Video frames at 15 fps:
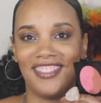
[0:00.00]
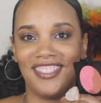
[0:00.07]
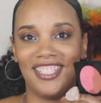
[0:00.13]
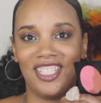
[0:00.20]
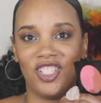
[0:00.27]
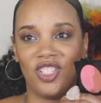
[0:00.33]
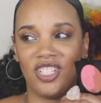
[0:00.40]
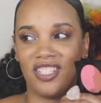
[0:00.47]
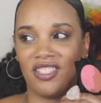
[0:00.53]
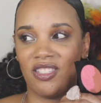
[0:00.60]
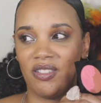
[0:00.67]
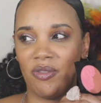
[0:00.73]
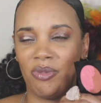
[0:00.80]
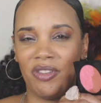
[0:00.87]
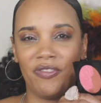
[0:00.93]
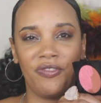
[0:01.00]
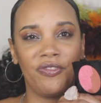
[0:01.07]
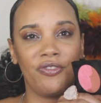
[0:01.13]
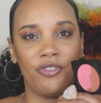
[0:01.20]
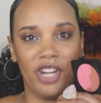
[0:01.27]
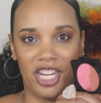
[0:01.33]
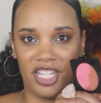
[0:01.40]
is just a bit
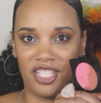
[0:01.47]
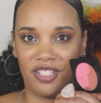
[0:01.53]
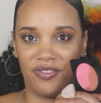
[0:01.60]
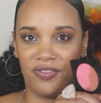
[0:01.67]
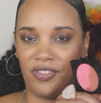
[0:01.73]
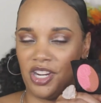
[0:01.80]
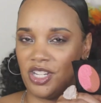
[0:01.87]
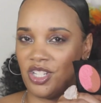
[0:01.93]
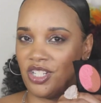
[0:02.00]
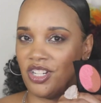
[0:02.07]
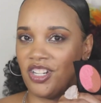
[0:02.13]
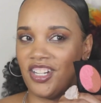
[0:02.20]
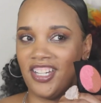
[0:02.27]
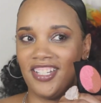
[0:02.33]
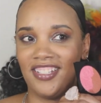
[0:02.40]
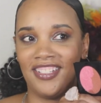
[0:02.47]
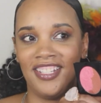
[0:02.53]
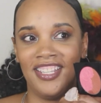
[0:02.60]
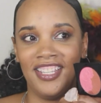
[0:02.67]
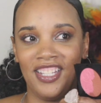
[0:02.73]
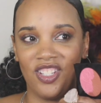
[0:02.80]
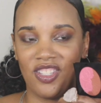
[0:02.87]
fresh, fresher, and
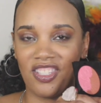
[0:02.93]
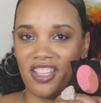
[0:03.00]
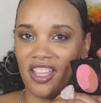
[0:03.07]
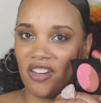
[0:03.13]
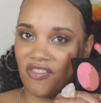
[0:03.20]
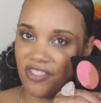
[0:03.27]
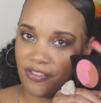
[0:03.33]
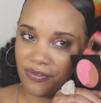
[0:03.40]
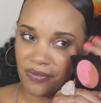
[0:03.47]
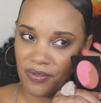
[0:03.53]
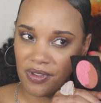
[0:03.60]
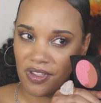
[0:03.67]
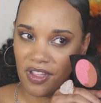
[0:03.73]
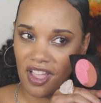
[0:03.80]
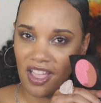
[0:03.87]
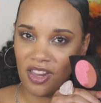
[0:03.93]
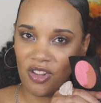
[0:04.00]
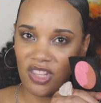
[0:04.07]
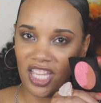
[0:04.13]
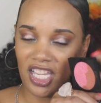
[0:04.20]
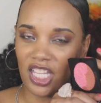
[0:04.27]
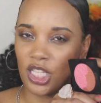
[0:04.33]
just kind of a, I
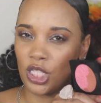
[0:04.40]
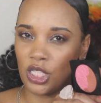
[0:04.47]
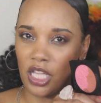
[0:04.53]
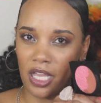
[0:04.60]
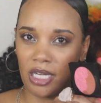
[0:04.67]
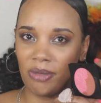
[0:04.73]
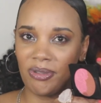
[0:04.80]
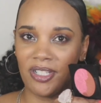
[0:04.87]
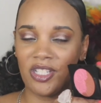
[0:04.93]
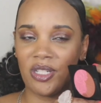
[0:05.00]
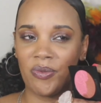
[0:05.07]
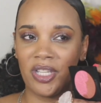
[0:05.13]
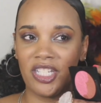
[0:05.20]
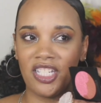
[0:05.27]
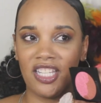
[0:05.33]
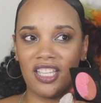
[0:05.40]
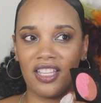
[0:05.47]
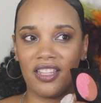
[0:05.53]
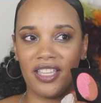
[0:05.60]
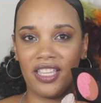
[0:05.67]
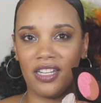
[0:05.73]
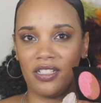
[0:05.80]
don't like a lot of blush on my cheek. I
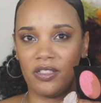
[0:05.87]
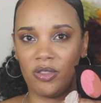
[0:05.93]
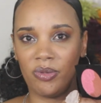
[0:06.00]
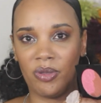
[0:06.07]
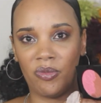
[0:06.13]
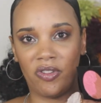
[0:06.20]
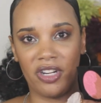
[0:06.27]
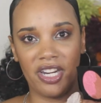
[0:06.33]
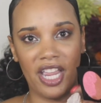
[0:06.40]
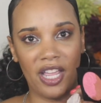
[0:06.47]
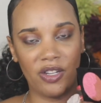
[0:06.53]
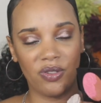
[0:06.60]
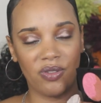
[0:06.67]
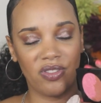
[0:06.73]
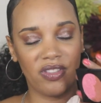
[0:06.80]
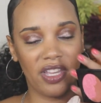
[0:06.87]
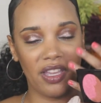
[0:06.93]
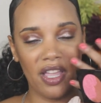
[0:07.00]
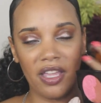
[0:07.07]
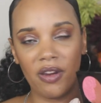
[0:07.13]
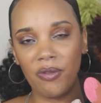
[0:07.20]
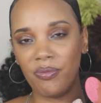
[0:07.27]
like it a little bit more natural, so I
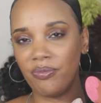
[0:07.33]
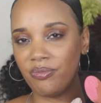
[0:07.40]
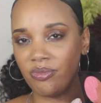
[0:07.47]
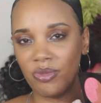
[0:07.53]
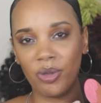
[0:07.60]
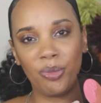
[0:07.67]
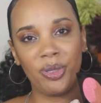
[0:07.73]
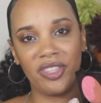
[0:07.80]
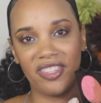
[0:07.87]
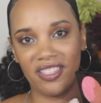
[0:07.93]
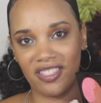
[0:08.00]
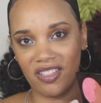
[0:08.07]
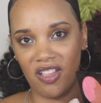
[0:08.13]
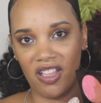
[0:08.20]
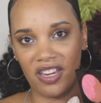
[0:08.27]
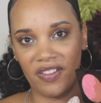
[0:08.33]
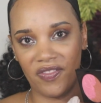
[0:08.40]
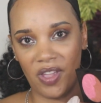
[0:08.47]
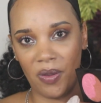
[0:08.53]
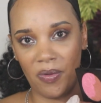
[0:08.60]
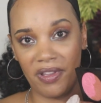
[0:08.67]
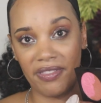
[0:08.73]
kind of we'll put this on if
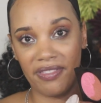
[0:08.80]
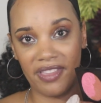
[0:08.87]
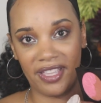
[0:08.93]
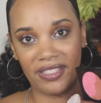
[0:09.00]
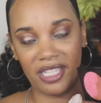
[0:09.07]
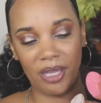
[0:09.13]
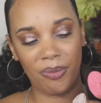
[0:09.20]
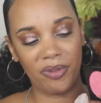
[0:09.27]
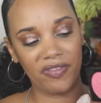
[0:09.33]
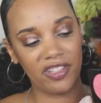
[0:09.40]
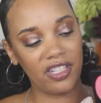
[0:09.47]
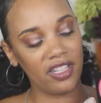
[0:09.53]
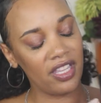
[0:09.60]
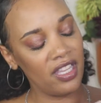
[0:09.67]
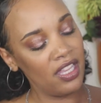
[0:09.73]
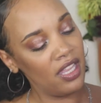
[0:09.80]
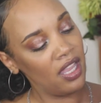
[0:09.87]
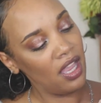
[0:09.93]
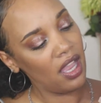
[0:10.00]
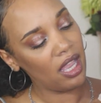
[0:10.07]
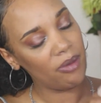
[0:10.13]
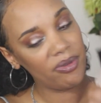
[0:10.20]
I want that type of look.
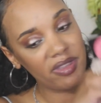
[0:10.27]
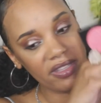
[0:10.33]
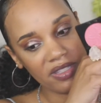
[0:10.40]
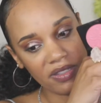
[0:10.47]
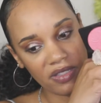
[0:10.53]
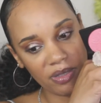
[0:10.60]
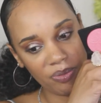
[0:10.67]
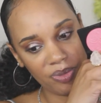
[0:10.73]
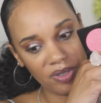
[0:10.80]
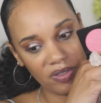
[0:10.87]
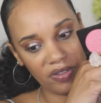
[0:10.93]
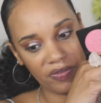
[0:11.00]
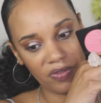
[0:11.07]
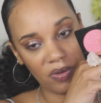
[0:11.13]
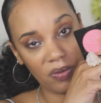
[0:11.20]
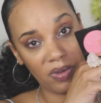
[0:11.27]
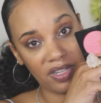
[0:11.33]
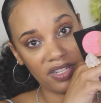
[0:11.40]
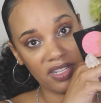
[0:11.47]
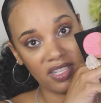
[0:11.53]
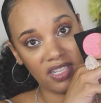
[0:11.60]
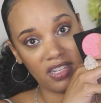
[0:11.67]
Uh, but this is a beautiful
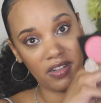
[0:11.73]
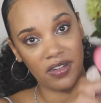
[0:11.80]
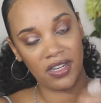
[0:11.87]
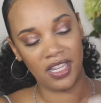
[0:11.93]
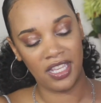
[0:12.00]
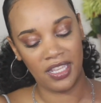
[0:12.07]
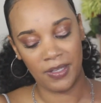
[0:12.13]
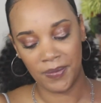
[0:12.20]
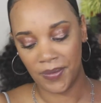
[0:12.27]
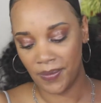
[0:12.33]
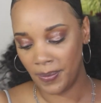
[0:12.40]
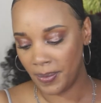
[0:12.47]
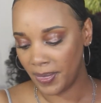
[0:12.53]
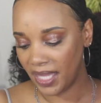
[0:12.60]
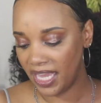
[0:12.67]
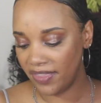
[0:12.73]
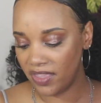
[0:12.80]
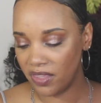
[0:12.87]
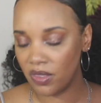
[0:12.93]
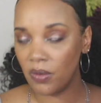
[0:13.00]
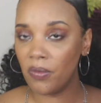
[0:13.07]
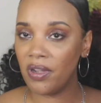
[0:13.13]
one here. And
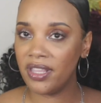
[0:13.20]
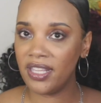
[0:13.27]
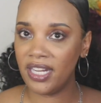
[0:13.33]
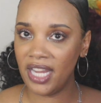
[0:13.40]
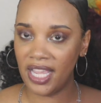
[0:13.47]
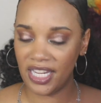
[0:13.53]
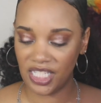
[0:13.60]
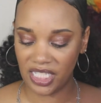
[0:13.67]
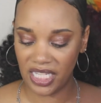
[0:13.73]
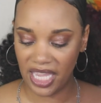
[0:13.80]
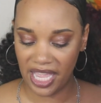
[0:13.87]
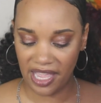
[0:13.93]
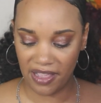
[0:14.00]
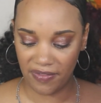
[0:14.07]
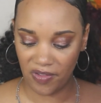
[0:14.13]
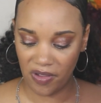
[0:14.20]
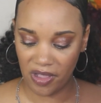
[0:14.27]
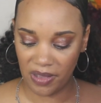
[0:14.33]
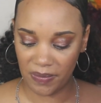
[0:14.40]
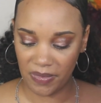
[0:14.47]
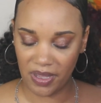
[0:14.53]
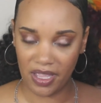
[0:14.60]
then the one that I actually have
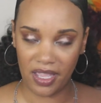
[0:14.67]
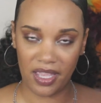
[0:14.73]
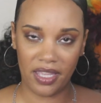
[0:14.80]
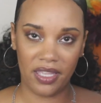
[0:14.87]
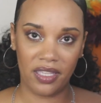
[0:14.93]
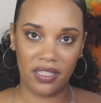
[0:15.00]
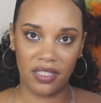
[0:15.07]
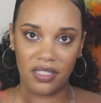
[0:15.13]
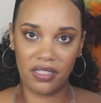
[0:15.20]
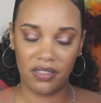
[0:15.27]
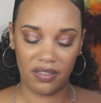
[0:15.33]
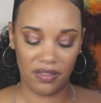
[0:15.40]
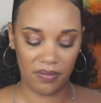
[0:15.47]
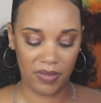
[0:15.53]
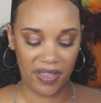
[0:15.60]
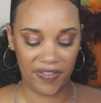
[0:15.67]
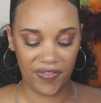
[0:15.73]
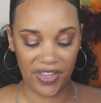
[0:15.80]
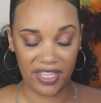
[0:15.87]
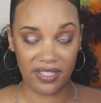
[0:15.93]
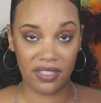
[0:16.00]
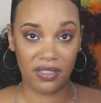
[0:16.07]
on my my
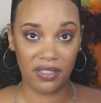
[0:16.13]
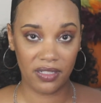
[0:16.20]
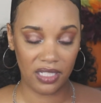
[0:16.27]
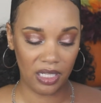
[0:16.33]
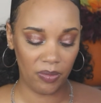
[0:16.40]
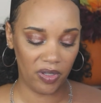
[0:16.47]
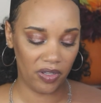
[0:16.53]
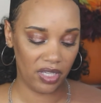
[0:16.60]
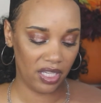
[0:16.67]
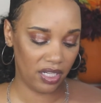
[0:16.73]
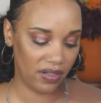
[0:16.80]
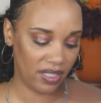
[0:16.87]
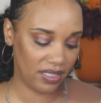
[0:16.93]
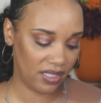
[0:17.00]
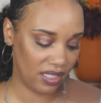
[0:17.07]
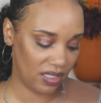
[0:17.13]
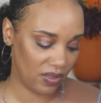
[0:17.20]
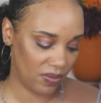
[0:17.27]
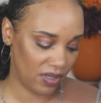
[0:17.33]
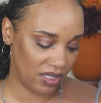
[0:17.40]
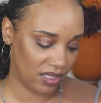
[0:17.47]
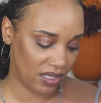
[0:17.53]
face in the demo here is
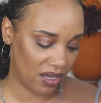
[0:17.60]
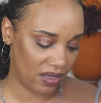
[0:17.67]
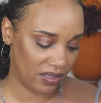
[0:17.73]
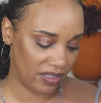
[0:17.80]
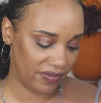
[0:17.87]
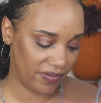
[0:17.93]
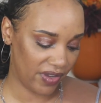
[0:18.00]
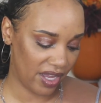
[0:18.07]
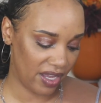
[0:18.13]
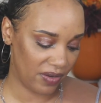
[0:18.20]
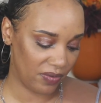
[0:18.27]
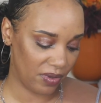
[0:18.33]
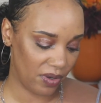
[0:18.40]
this one. Is called Divine